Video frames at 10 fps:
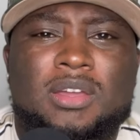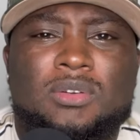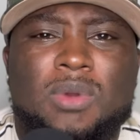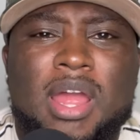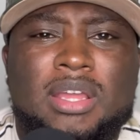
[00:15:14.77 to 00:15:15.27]

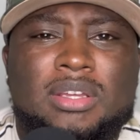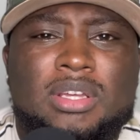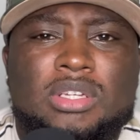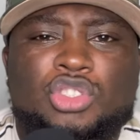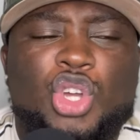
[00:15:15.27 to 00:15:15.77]
right?
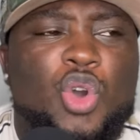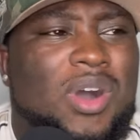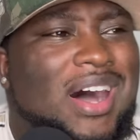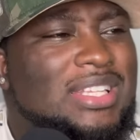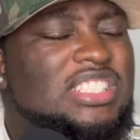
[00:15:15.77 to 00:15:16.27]
So
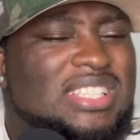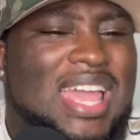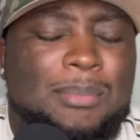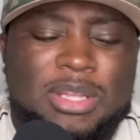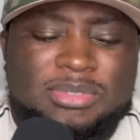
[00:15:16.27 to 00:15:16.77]

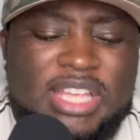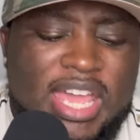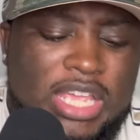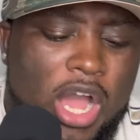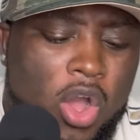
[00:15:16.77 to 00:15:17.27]
understand what I'm
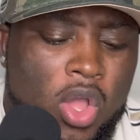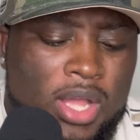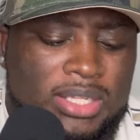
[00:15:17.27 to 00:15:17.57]
saying, y'all.